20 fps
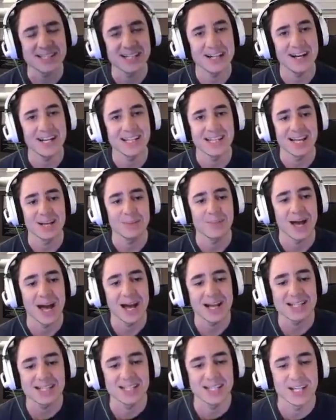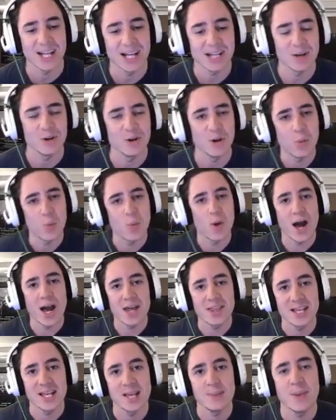I think, by accident. I don't know why. I
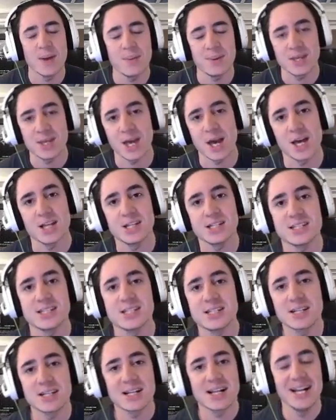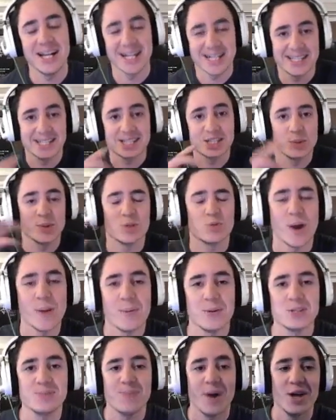think he maybe clicked this switch
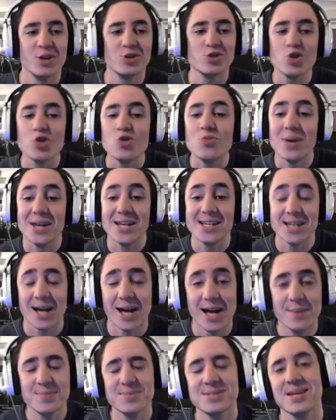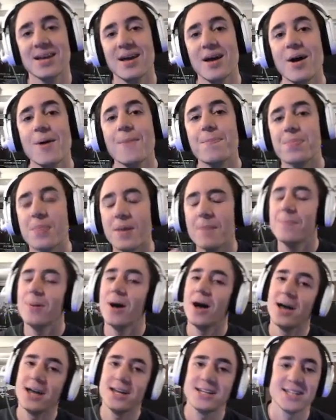weapons button too many times.
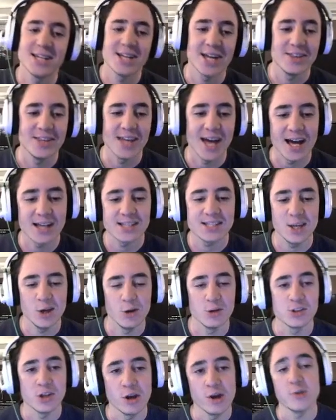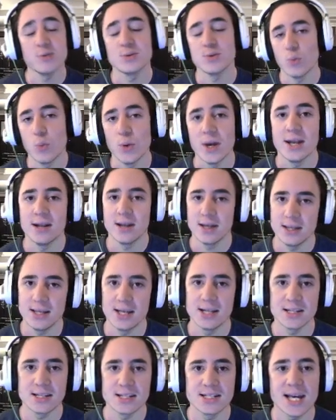But he did get the axe kill, so it was a win in the
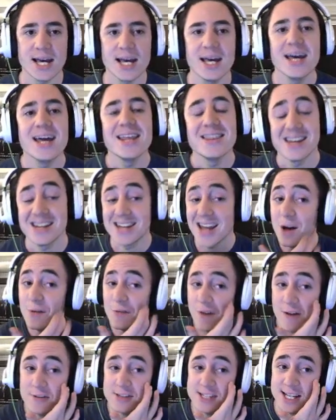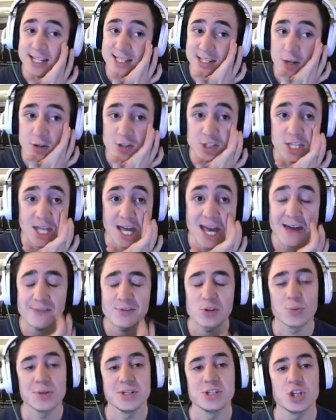end of the day. They're now 5-6 though, so they have
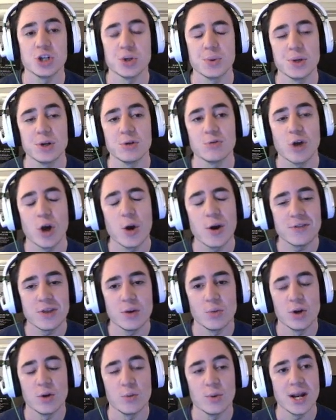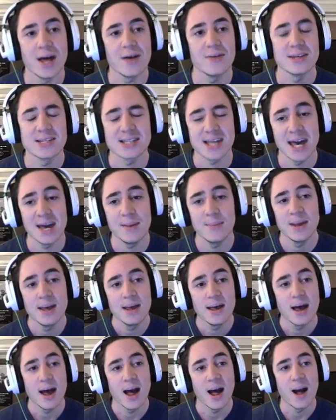to win 2 in a row if they want to win out this game
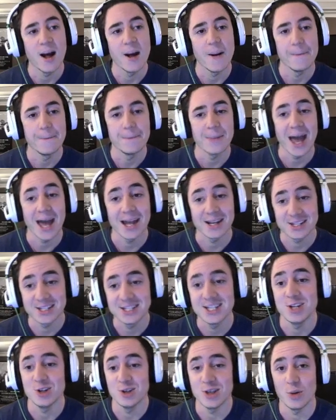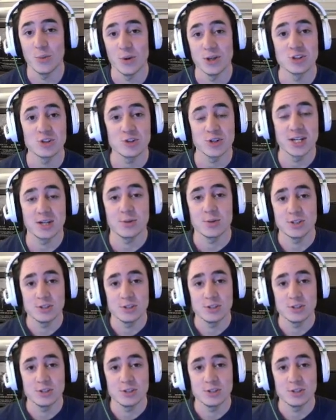and continue that win streak, which you